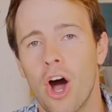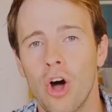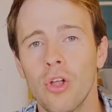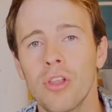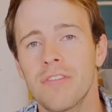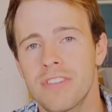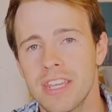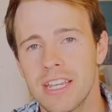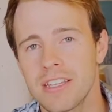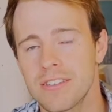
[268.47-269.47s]
all of
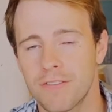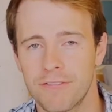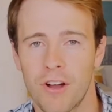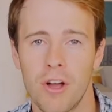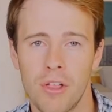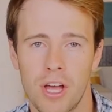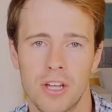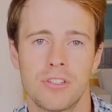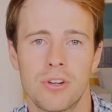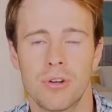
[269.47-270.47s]
these fall
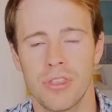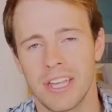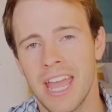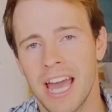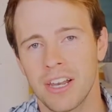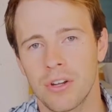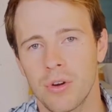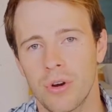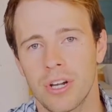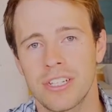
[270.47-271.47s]
under the
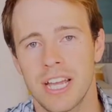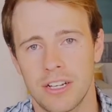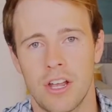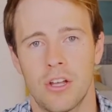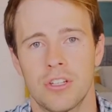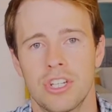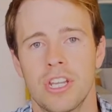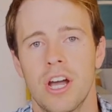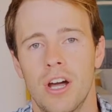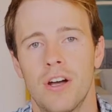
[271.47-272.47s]
category
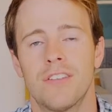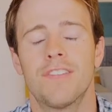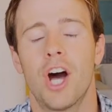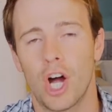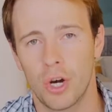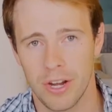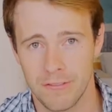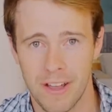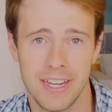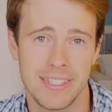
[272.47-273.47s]
technology of R
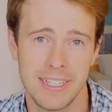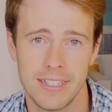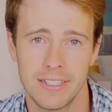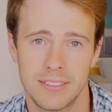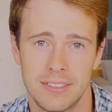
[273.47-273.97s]
F I D.